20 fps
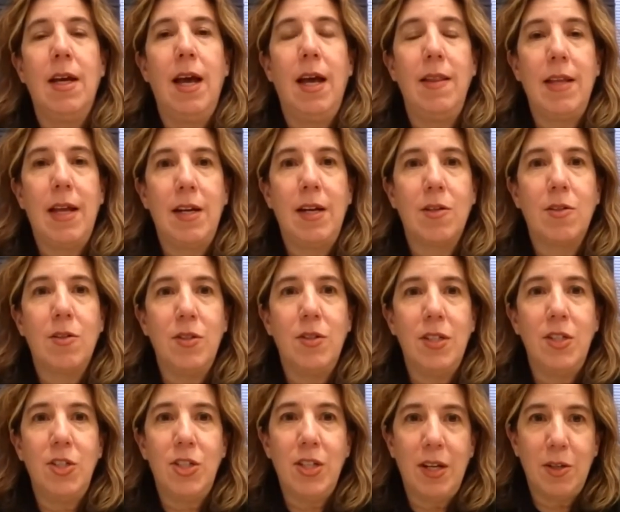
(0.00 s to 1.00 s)
And that
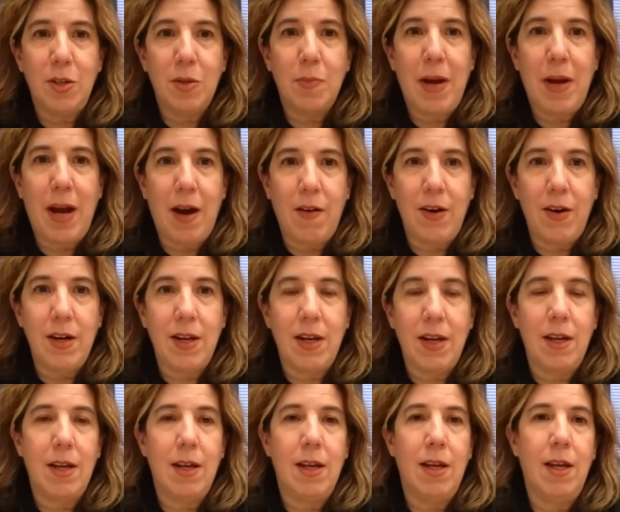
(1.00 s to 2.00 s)
included gender
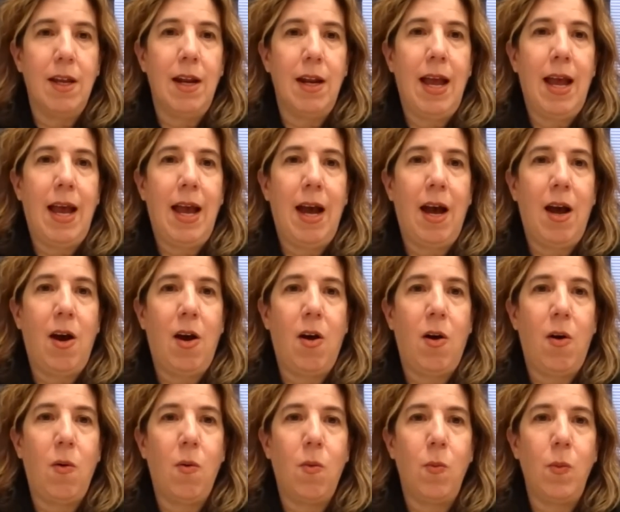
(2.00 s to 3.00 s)
parity in
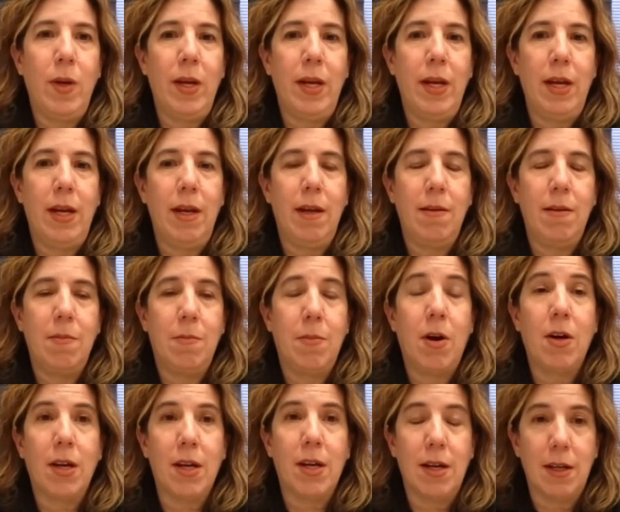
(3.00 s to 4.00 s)
how we
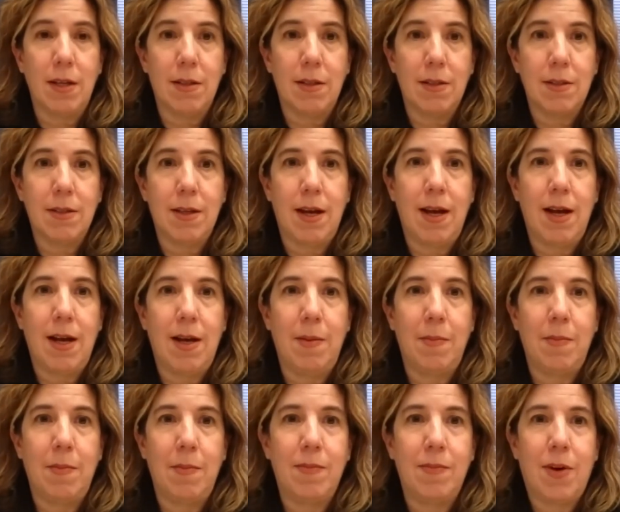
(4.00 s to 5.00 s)
marketed
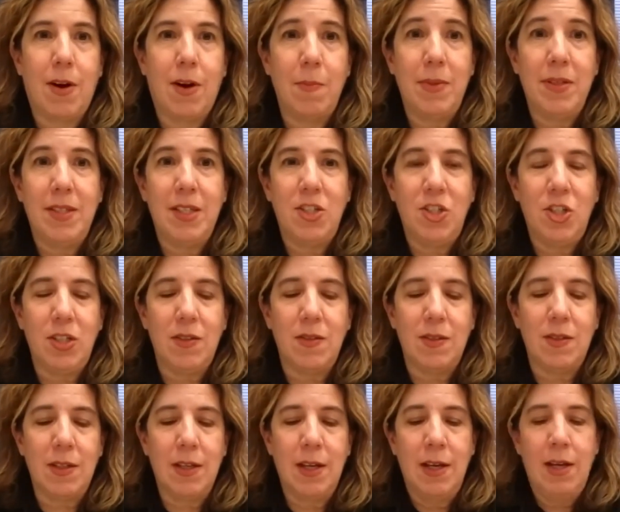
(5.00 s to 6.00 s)
our
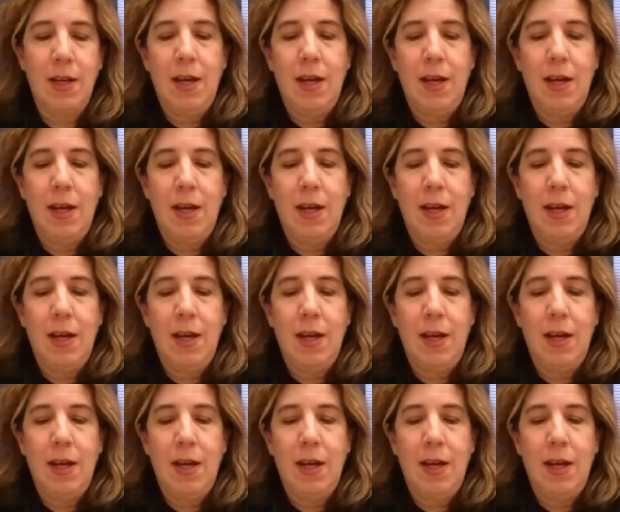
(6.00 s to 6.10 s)
positions.